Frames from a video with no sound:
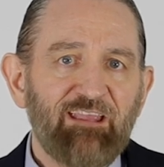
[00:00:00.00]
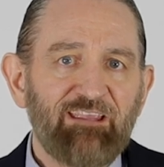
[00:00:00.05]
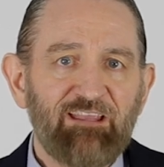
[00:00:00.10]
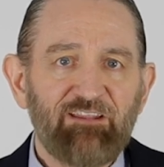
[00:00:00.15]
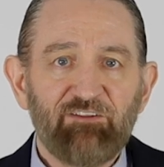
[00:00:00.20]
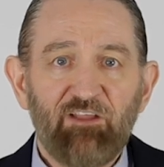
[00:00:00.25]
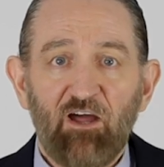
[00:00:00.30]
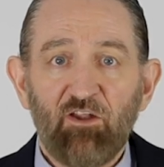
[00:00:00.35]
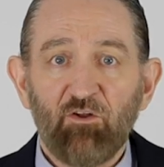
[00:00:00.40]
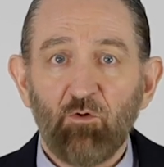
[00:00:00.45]

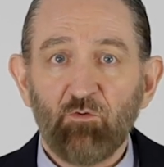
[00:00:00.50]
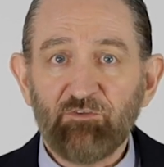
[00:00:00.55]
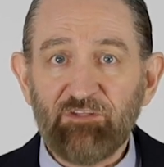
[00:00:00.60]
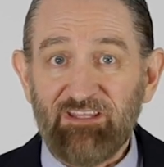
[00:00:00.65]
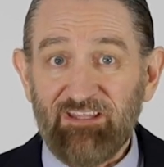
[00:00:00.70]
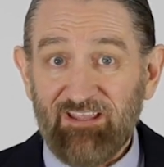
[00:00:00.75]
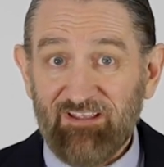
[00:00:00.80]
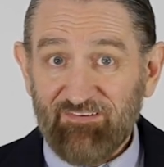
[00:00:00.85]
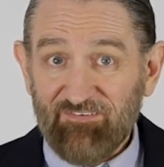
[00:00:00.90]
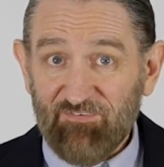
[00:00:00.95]
can not
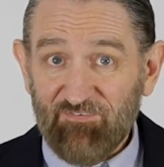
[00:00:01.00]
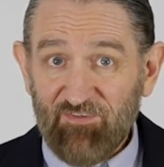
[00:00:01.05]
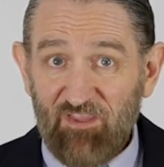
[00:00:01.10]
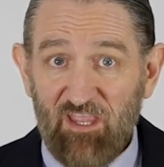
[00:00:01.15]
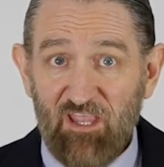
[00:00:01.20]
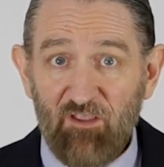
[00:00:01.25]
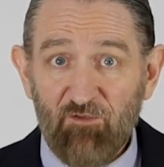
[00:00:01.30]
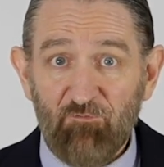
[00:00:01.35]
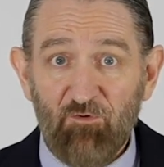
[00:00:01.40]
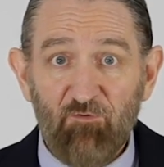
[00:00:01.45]
only
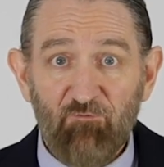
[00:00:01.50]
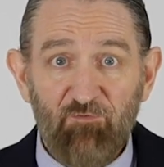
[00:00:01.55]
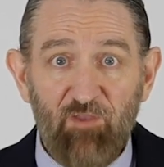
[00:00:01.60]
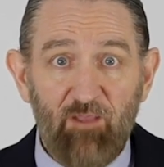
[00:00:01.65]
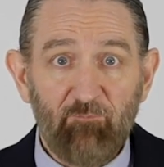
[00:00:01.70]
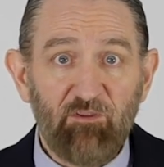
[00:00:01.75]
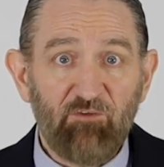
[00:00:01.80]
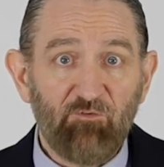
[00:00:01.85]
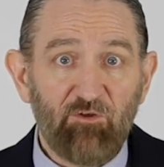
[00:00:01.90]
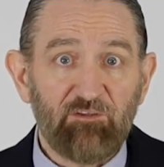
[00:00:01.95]
save
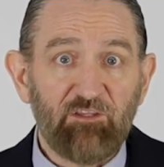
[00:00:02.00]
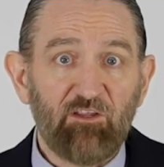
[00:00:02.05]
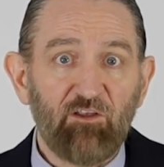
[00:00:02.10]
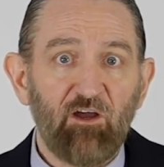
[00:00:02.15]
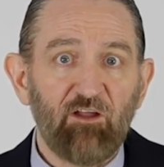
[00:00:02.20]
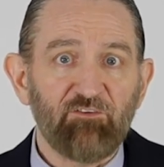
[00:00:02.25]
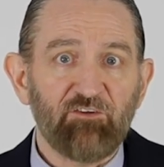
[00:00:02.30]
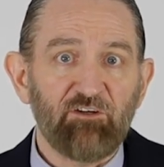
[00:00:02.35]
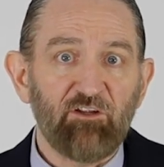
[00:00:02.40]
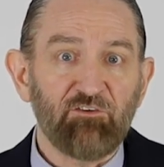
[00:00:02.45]
family friendly
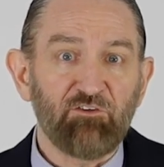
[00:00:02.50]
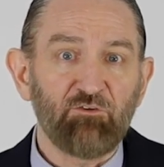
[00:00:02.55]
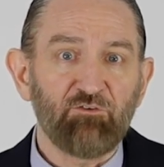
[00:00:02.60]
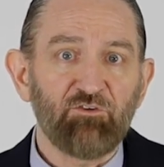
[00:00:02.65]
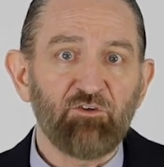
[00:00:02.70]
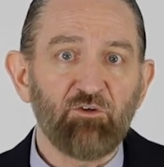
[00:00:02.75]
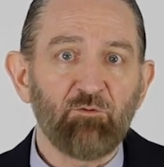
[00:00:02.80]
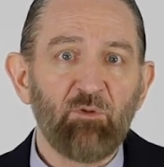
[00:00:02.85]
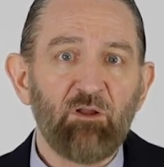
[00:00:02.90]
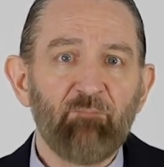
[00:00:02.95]
content on
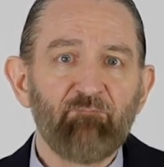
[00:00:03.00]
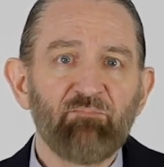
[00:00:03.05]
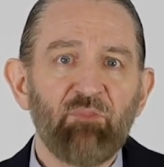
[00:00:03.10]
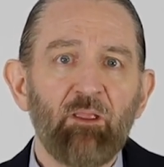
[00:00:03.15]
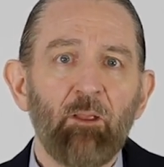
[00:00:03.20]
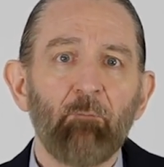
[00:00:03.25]
YouTube,